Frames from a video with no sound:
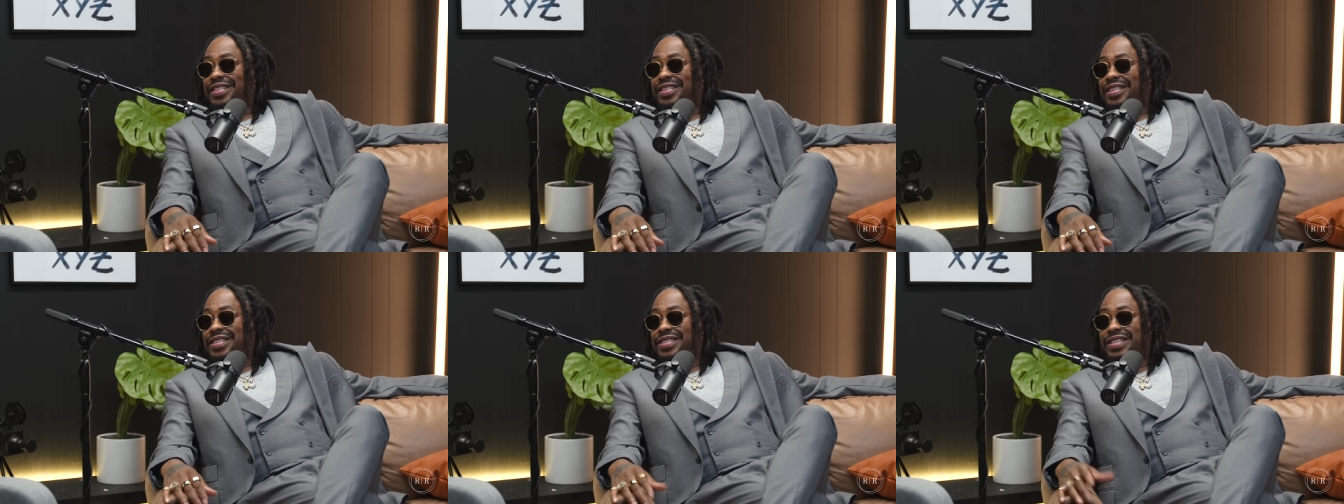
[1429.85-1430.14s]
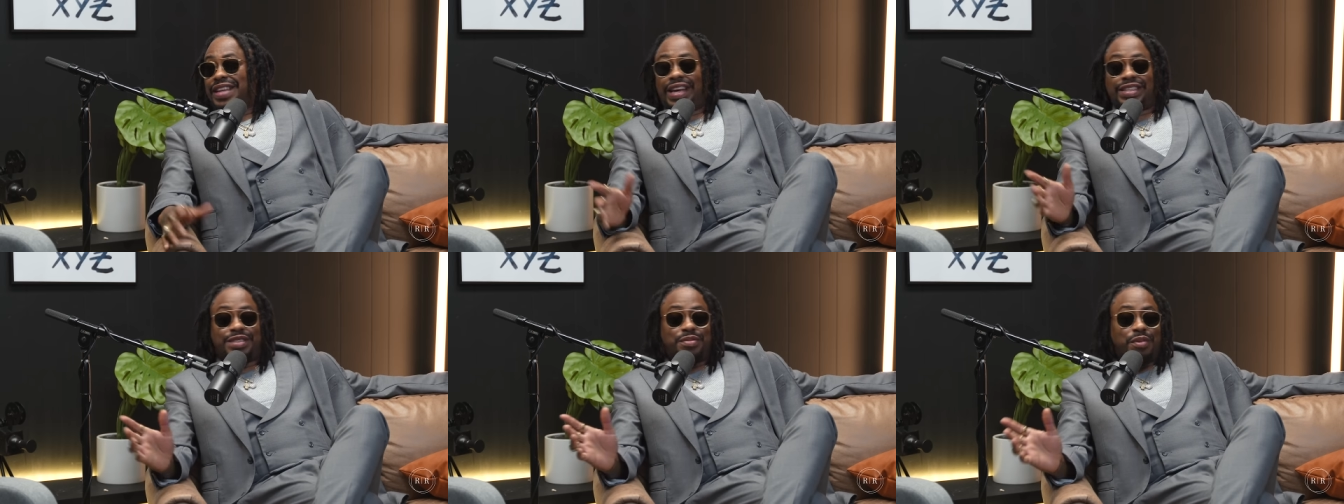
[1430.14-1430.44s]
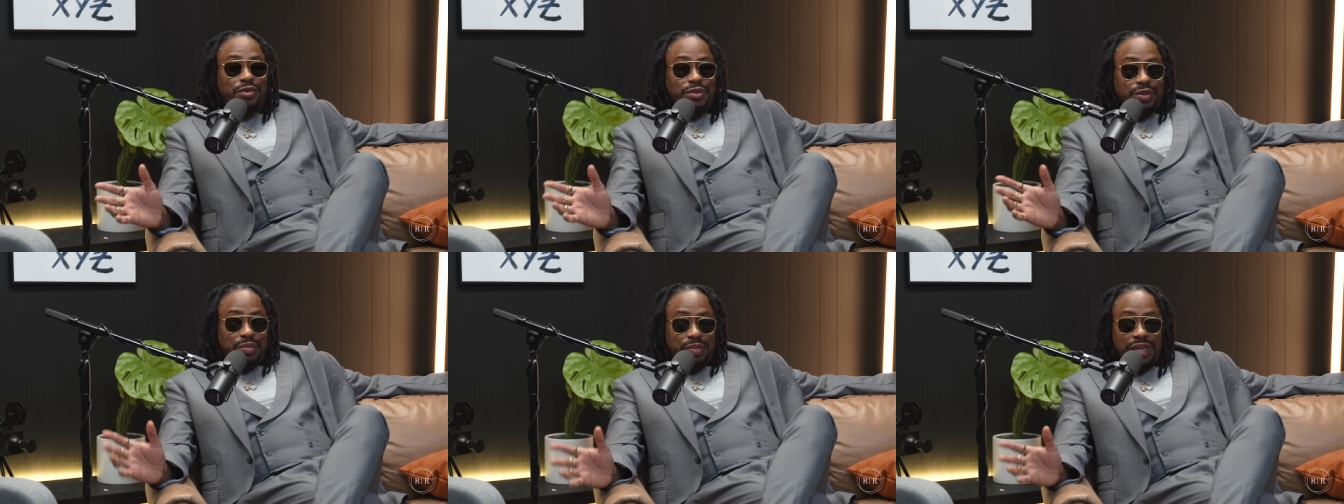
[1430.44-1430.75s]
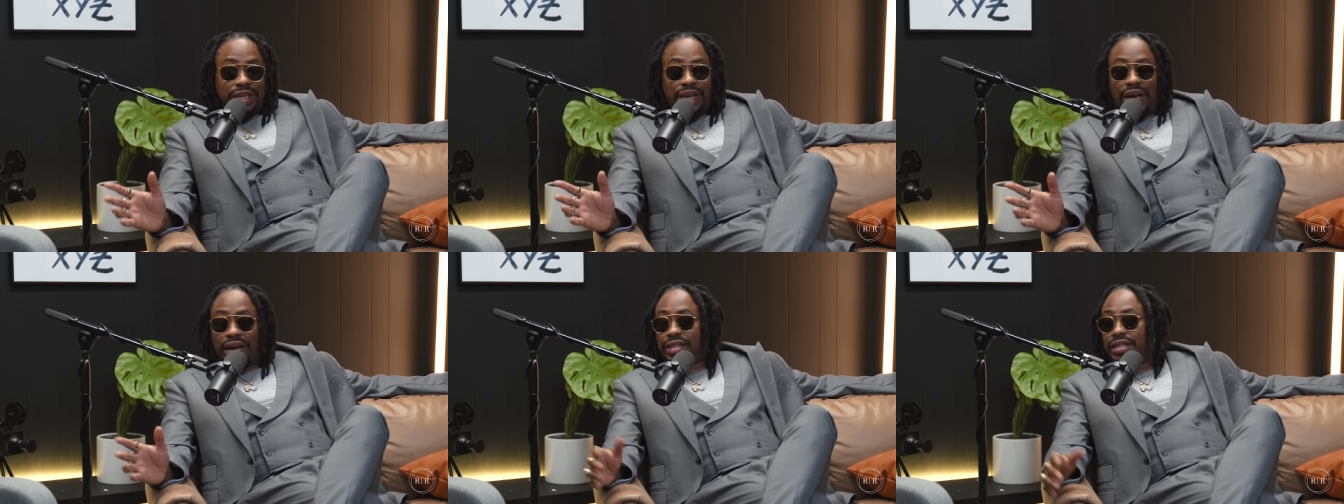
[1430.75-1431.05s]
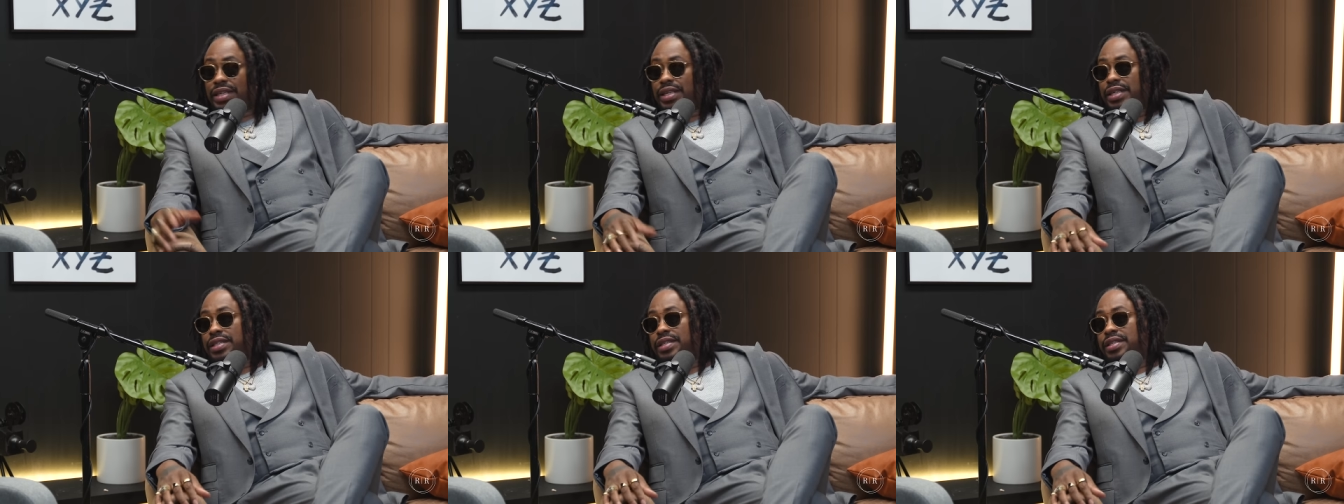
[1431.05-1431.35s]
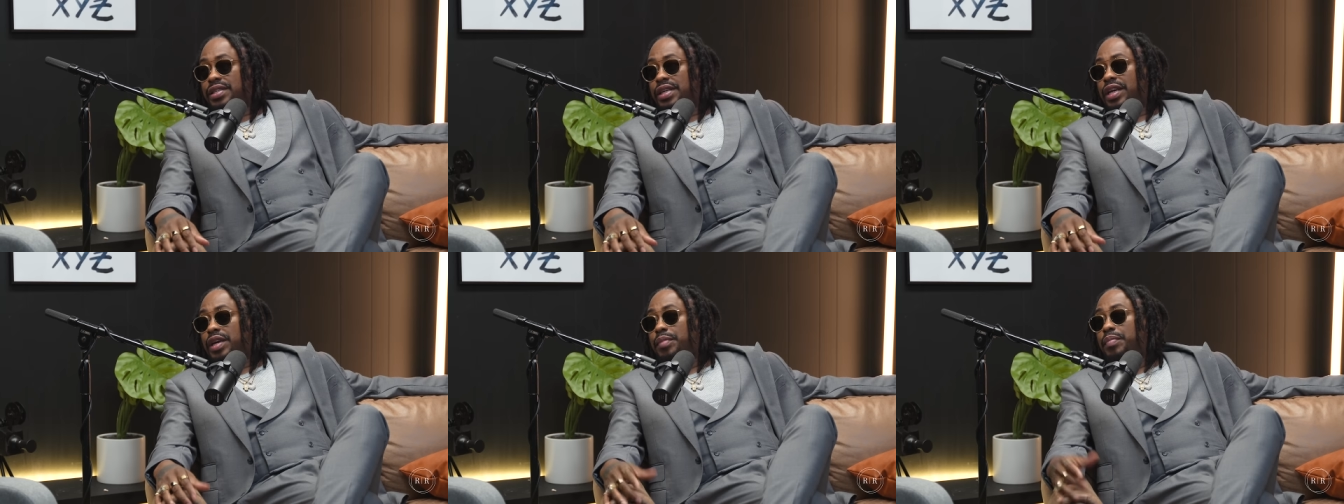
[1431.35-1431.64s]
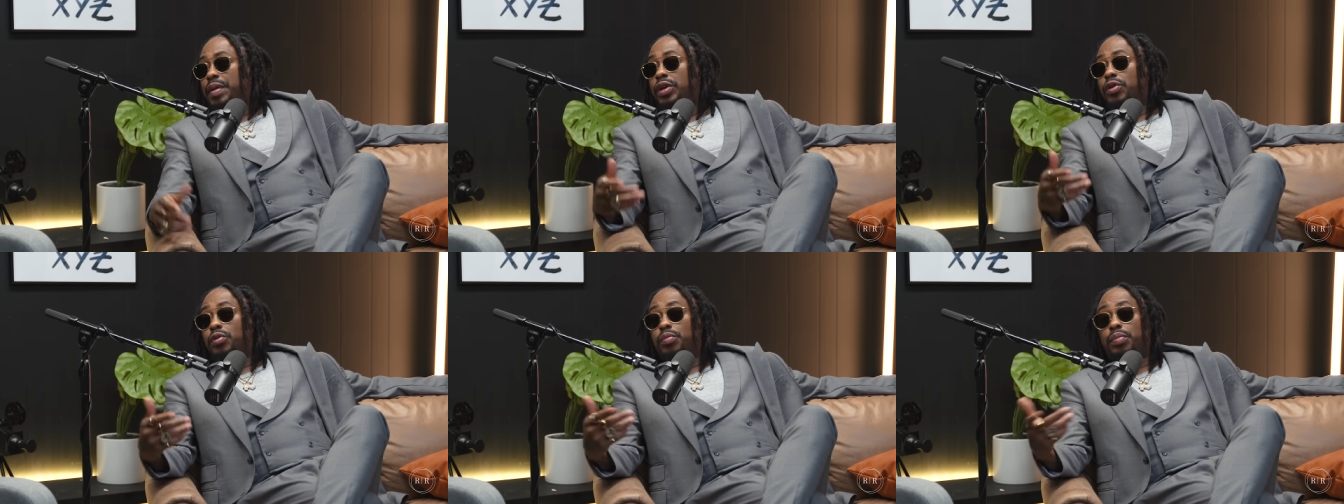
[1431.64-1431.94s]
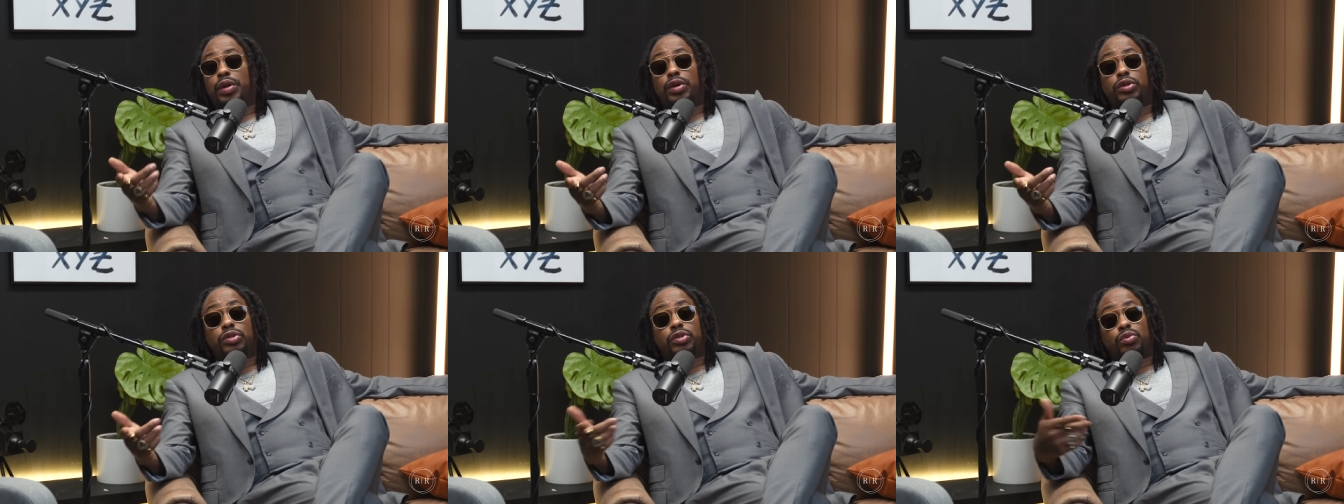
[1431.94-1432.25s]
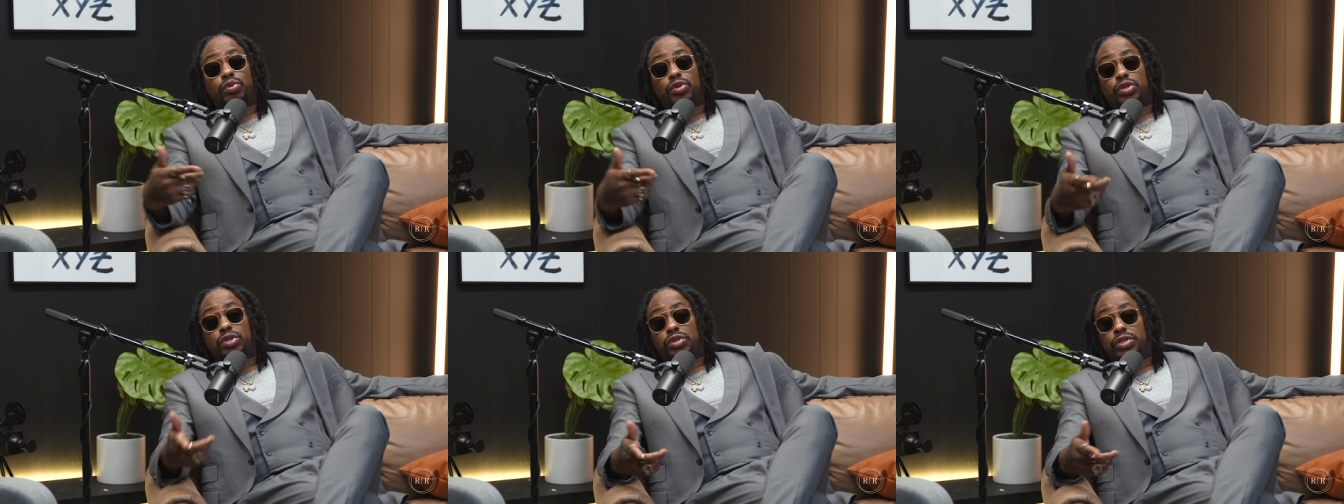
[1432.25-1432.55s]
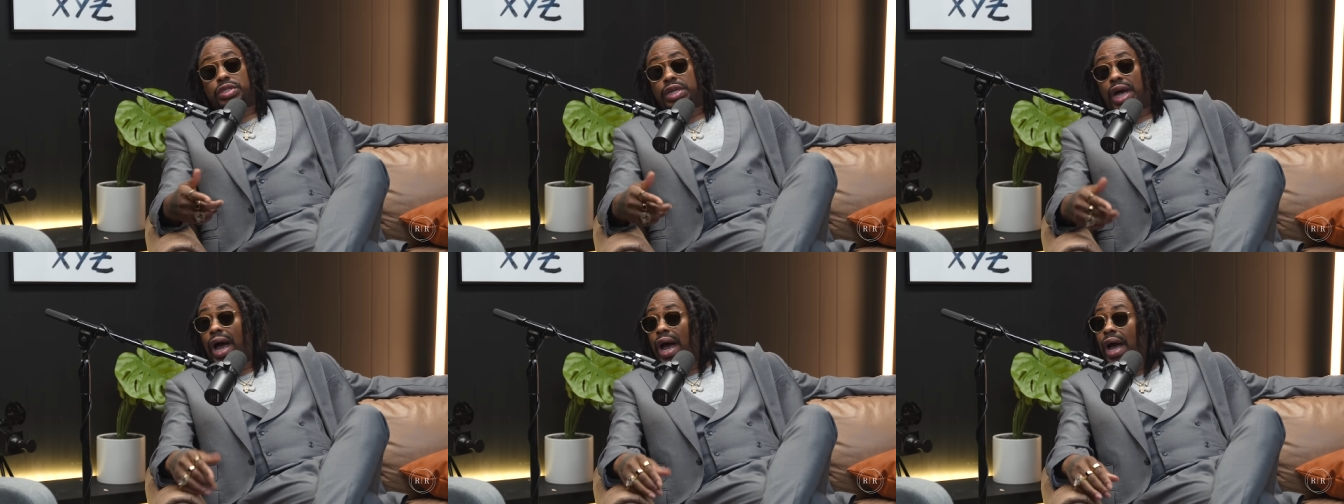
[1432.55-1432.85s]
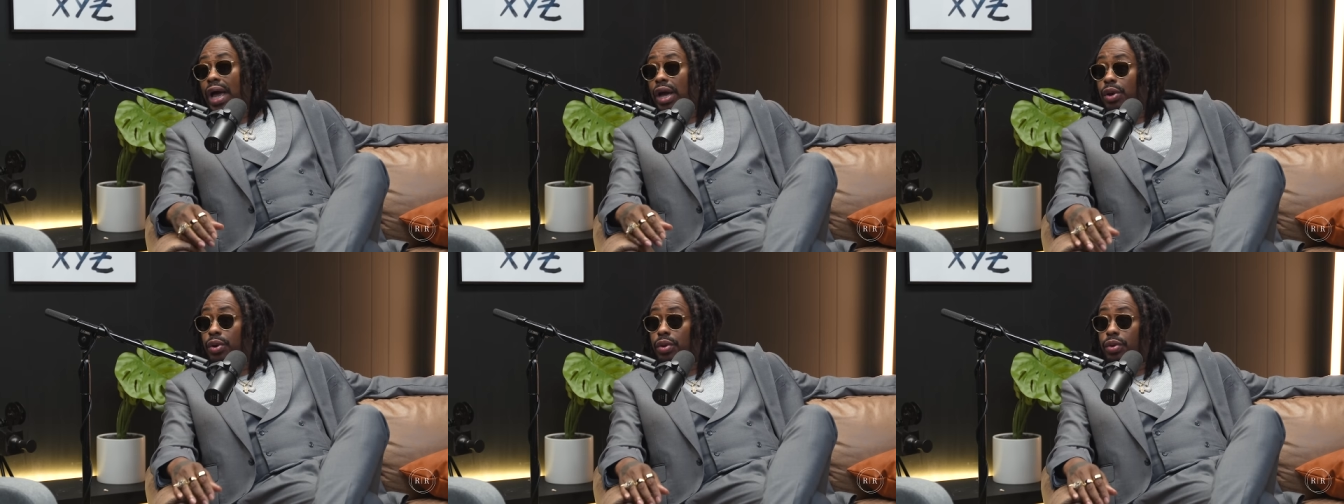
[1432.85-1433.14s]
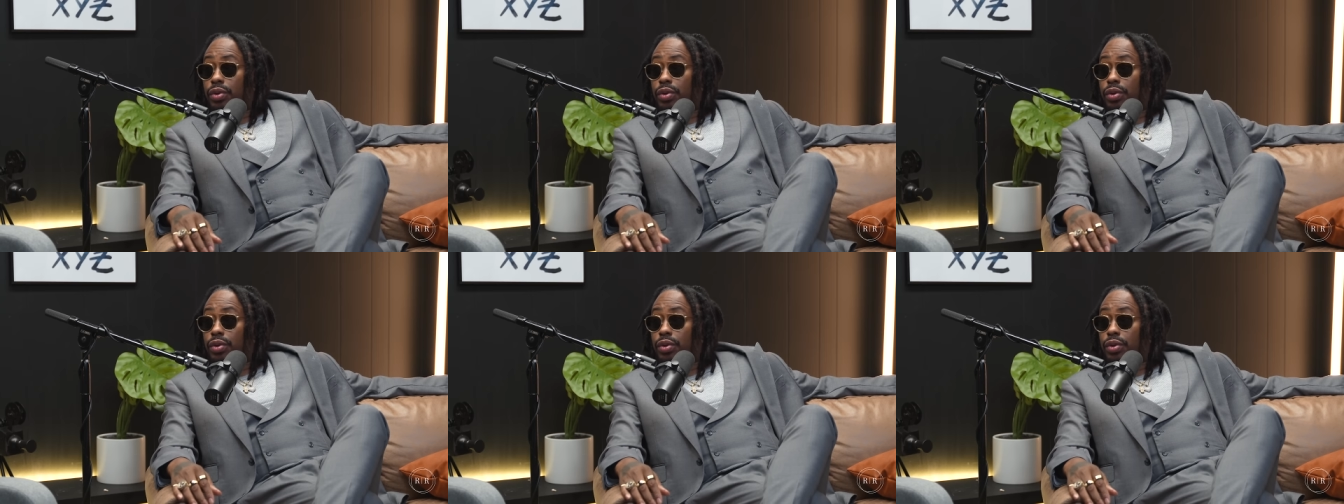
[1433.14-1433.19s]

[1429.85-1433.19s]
it's not supposed to be like this. It can make you bitter towards your child.